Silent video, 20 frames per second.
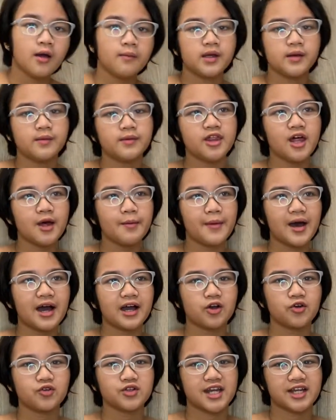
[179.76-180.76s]
Maybe the
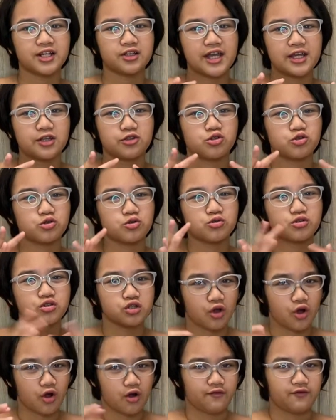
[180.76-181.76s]
mango was like, like too
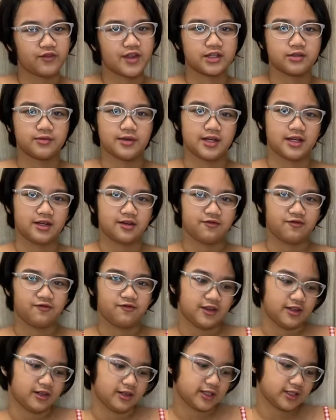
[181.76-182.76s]
soft. That's why I didn't
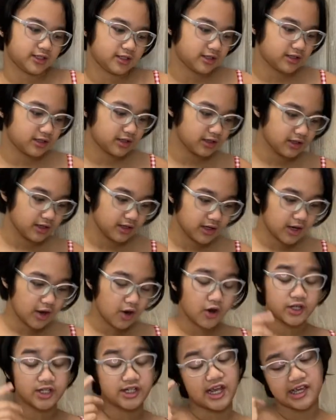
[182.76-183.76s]
feel it
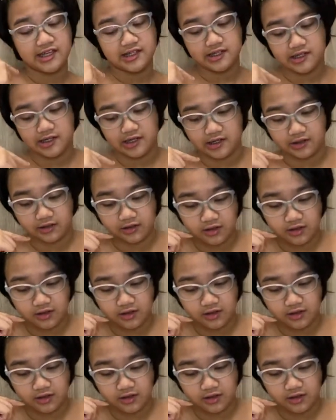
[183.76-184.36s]
or taste it.